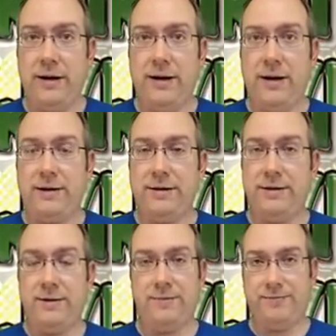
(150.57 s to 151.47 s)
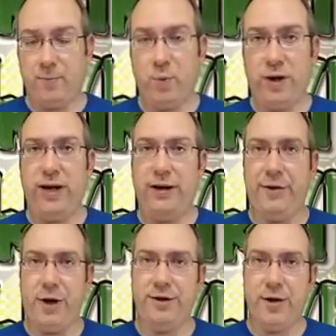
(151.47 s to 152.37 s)
it's really kind of a
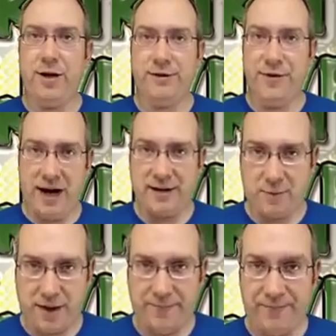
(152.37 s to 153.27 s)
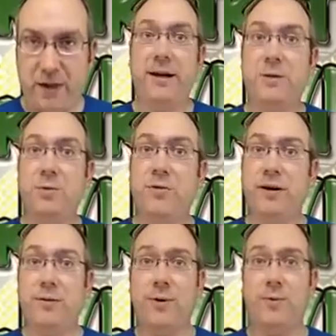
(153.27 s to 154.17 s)
lost cause if you ask me. Let's move
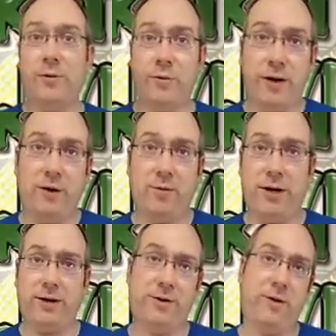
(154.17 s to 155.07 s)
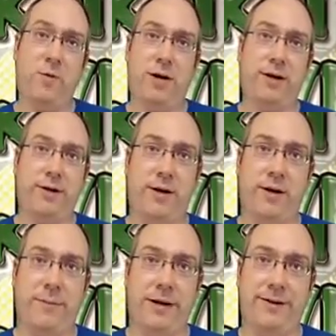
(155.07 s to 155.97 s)
on to what we really were actually wanting to
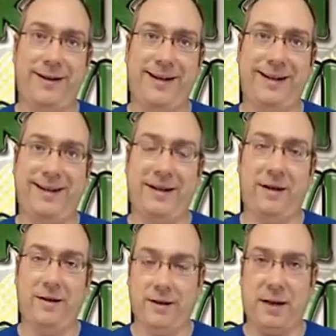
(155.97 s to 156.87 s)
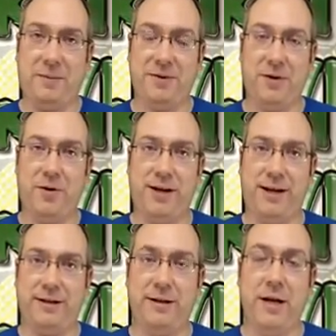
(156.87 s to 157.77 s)
talk about in this episode, and
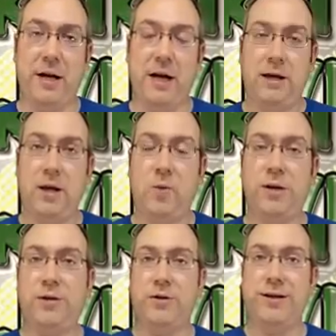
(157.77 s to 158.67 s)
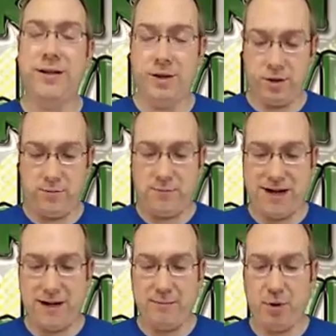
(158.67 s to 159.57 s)
that's the Western Digital
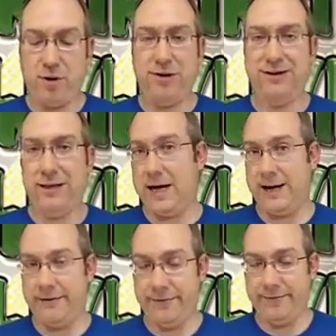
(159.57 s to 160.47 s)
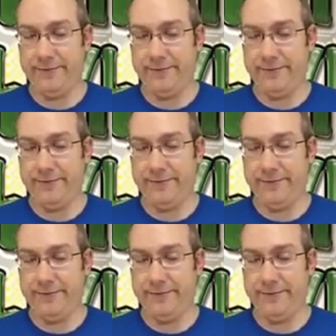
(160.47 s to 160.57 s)
MyBook Live.